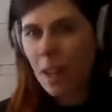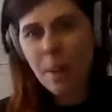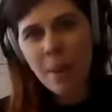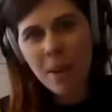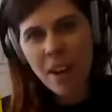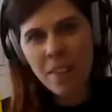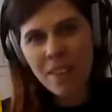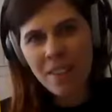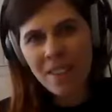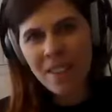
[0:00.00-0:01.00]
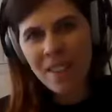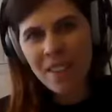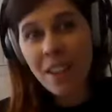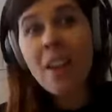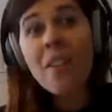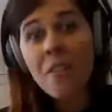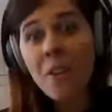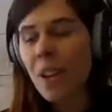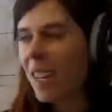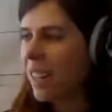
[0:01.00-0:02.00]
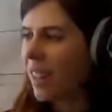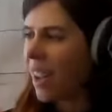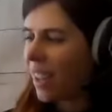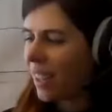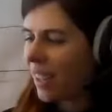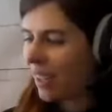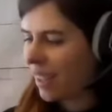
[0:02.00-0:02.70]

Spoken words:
How about now? 4 o'clock.